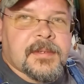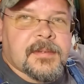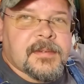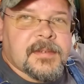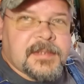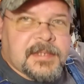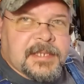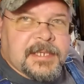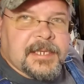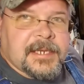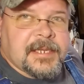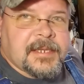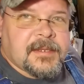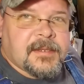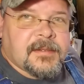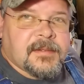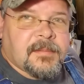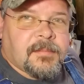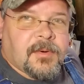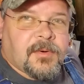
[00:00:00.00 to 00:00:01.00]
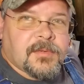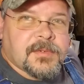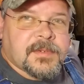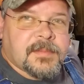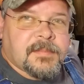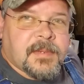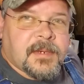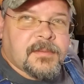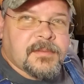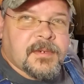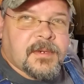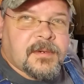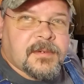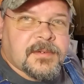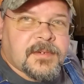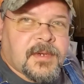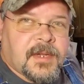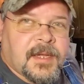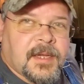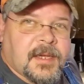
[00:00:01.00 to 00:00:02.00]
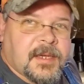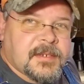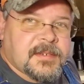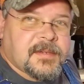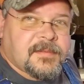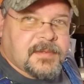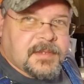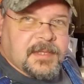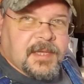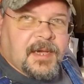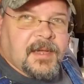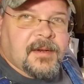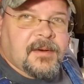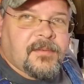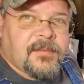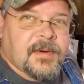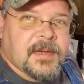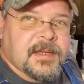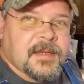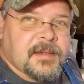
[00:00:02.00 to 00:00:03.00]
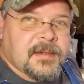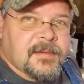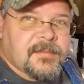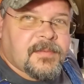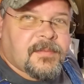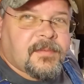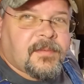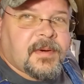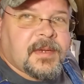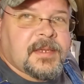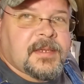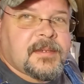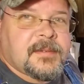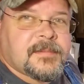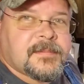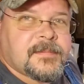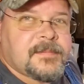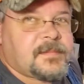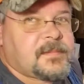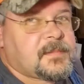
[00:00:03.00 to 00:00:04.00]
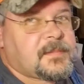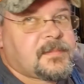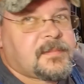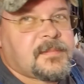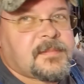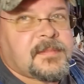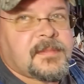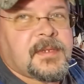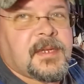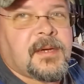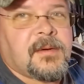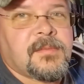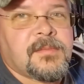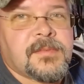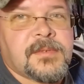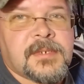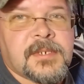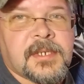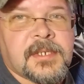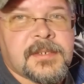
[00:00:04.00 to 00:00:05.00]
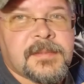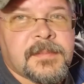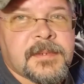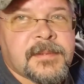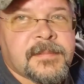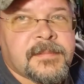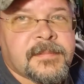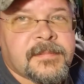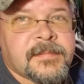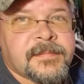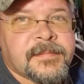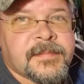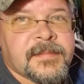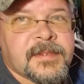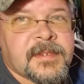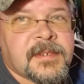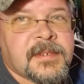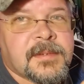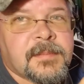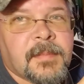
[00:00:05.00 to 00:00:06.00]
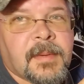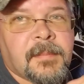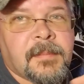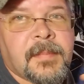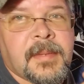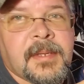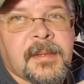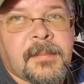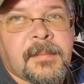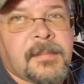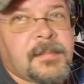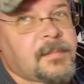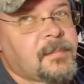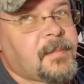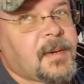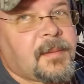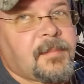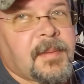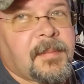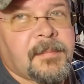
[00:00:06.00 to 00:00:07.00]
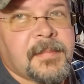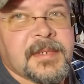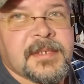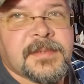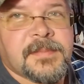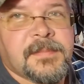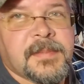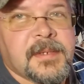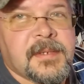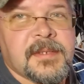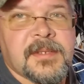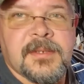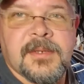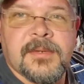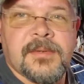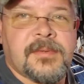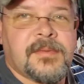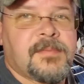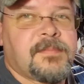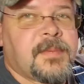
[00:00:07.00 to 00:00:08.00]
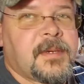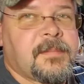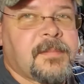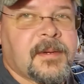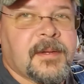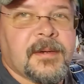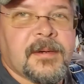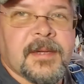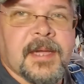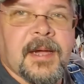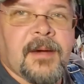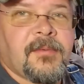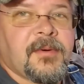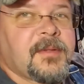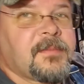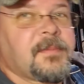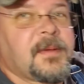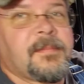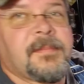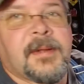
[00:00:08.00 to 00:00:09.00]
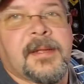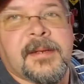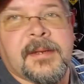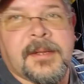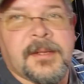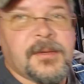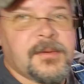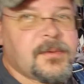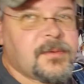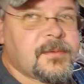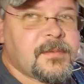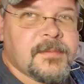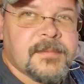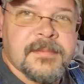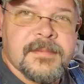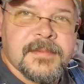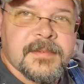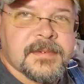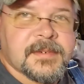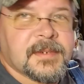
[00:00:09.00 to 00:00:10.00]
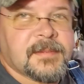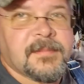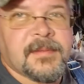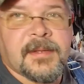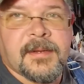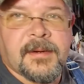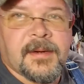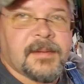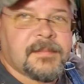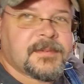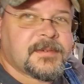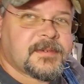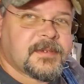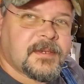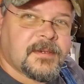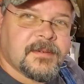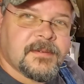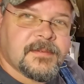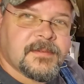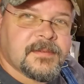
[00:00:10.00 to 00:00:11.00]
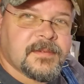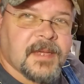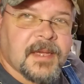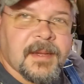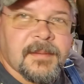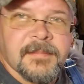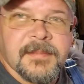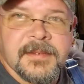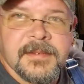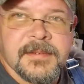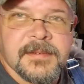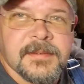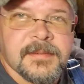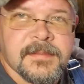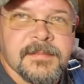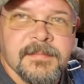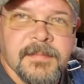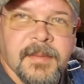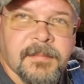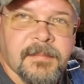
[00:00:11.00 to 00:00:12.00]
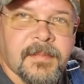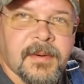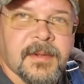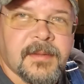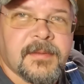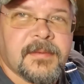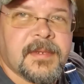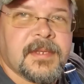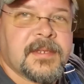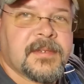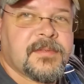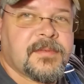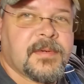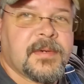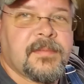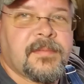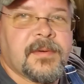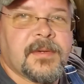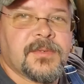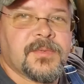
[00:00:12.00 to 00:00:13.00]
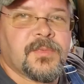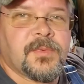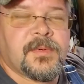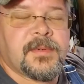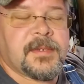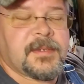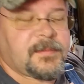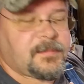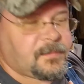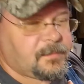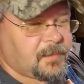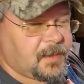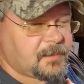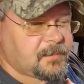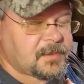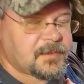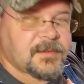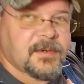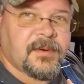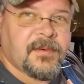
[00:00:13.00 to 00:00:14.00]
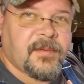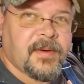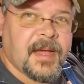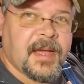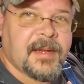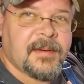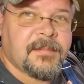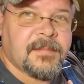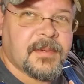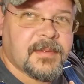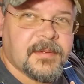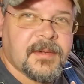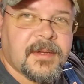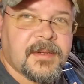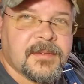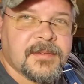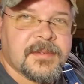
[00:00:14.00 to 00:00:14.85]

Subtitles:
get it. The Boys of Boneyard Slash. If you got it, read it. If you read it, don't judge me. About my misspent youth, people I hung out with, people I knew, some of their episodes, happenings. My brother Dennis Renfro was one that made me start writing because